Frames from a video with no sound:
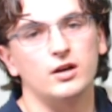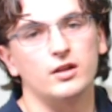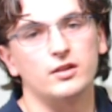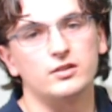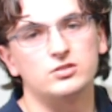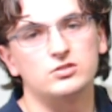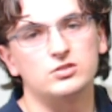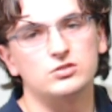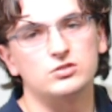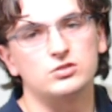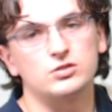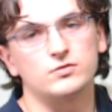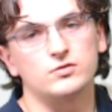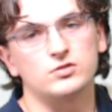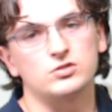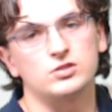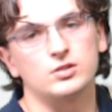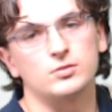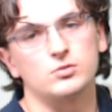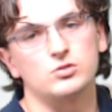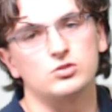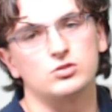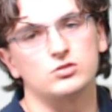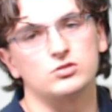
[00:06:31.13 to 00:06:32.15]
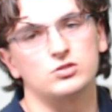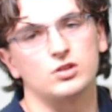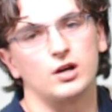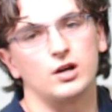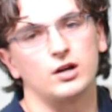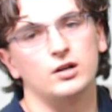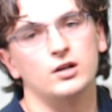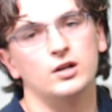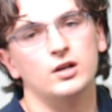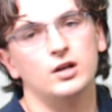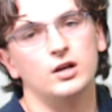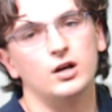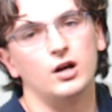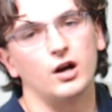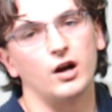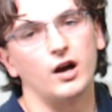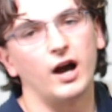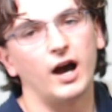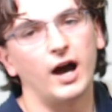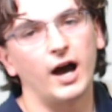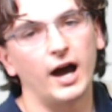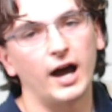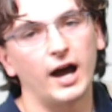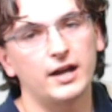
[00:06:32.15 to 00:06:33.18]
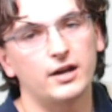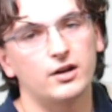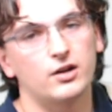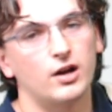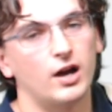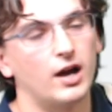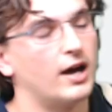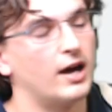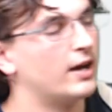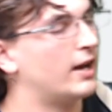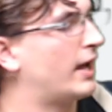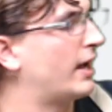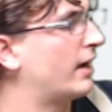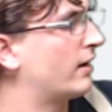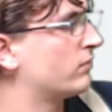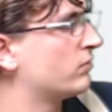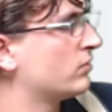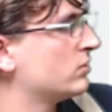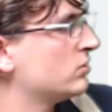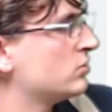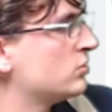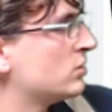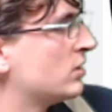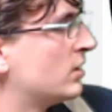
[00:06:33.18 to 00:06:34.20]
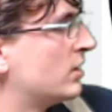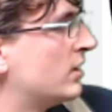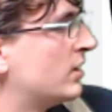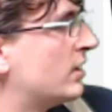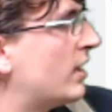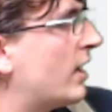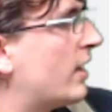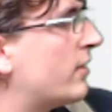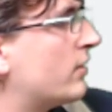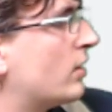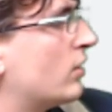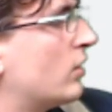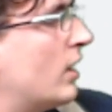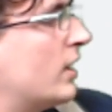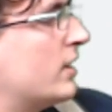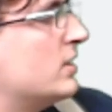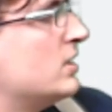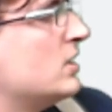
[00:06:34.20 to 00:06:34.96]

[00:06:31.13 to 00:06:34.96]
the sea surface temperatures are higher on average. And the La